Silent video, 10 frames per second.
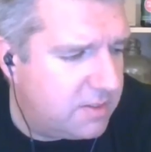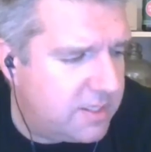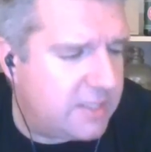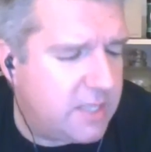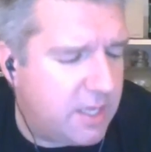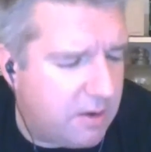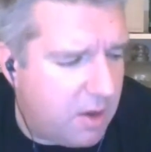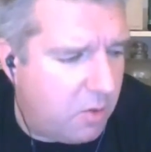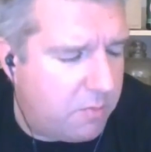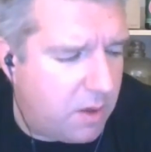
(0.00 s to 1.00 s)
60
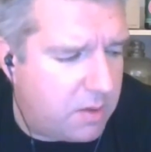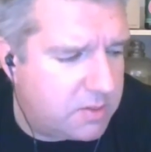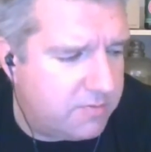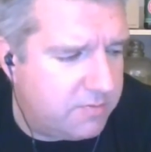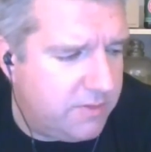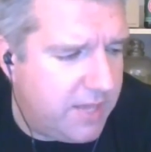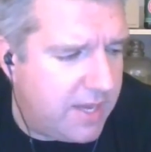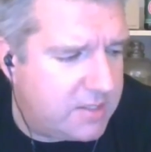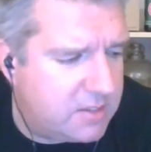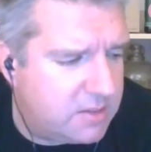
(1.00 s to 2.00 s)
year old bottles of
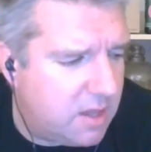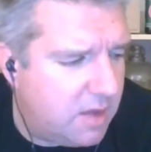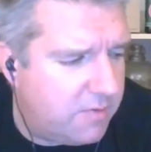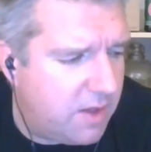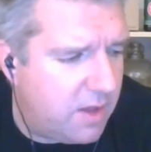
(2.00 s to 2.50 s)
Guinness and stuff.